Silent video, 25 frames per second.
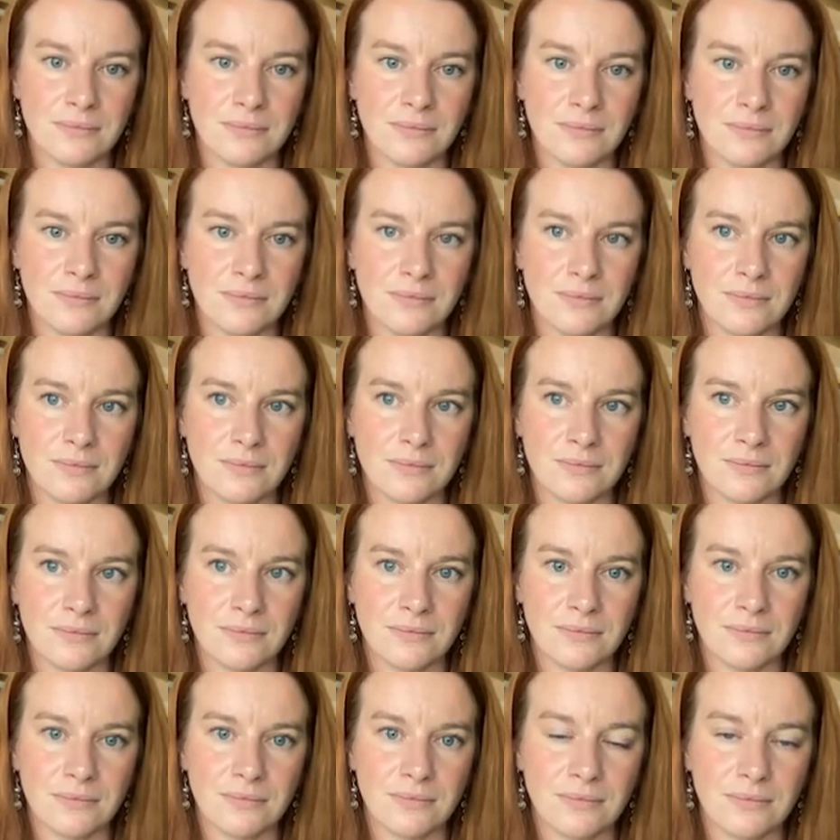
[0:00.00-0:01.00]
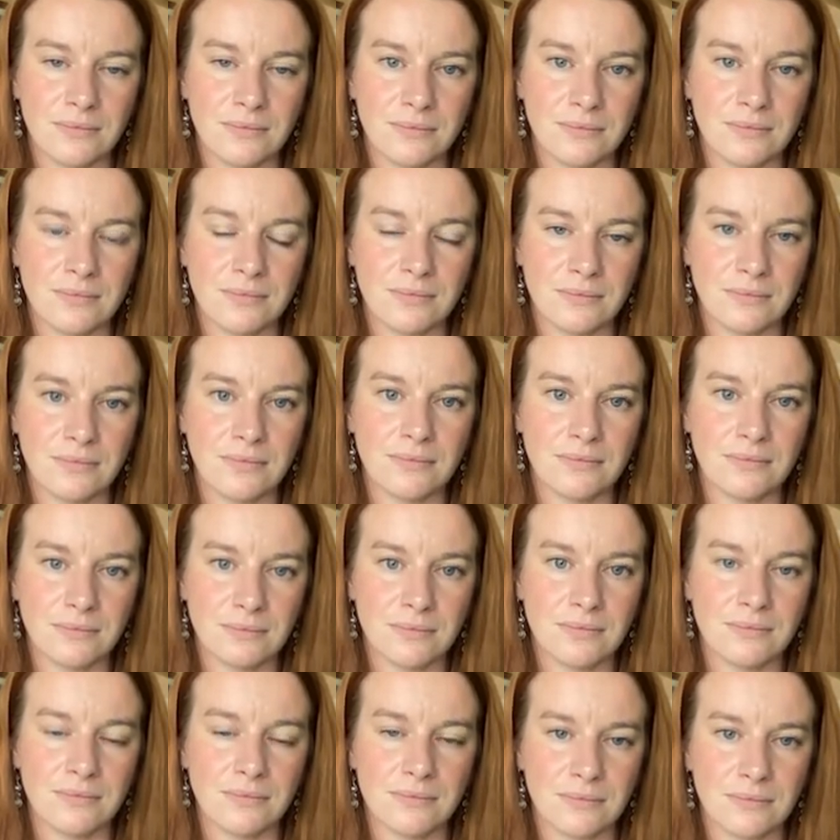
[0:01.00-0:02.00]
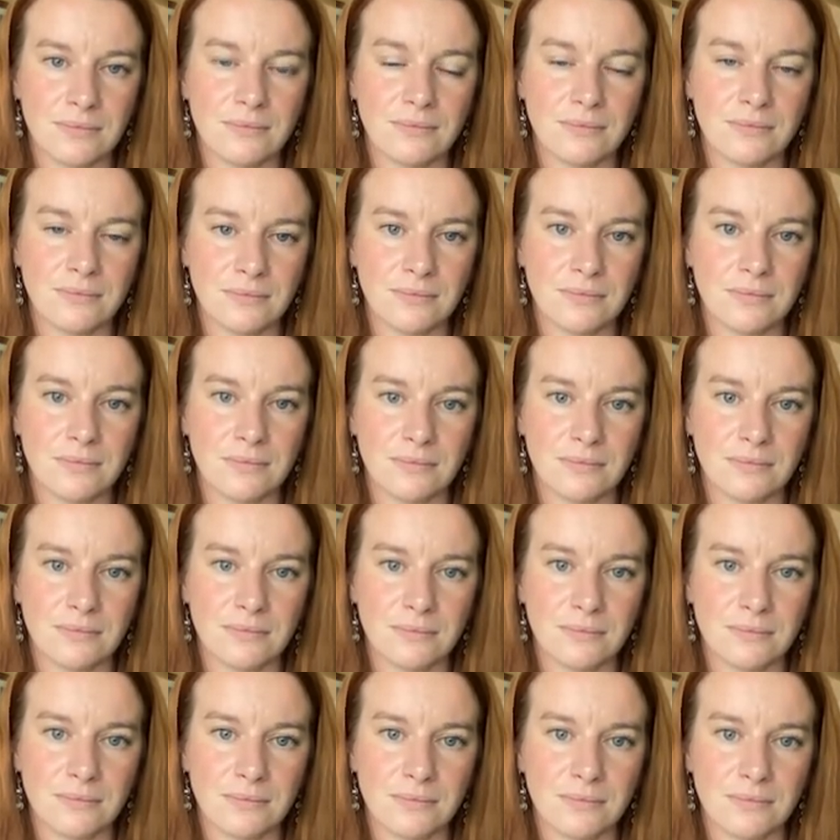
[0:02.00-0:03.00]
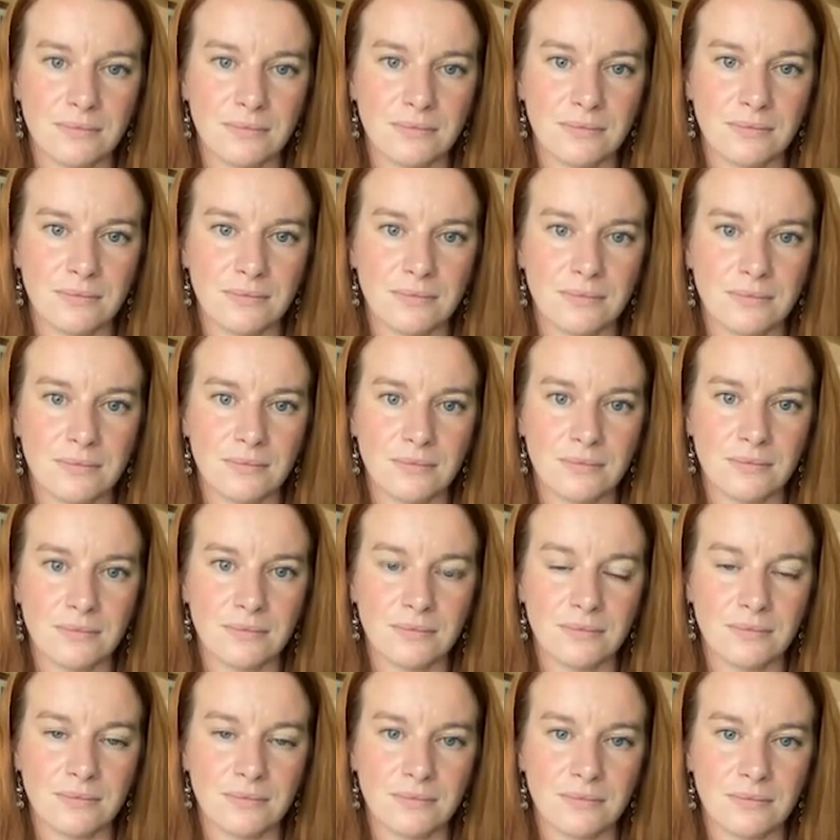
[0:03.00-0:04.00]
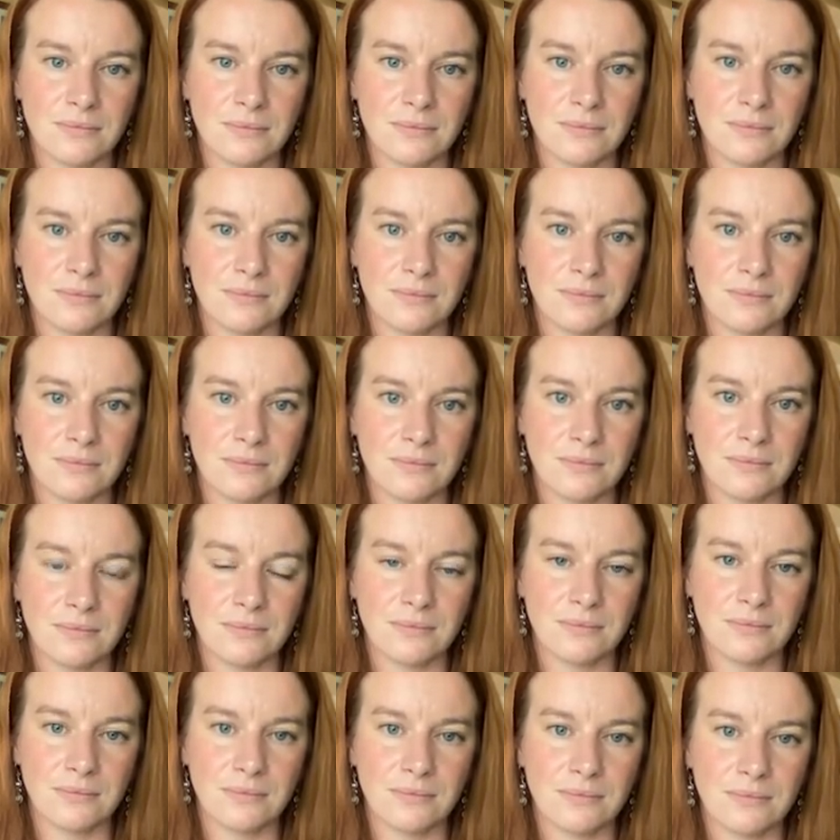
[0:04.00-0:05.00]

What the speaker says: The person shown says nothing.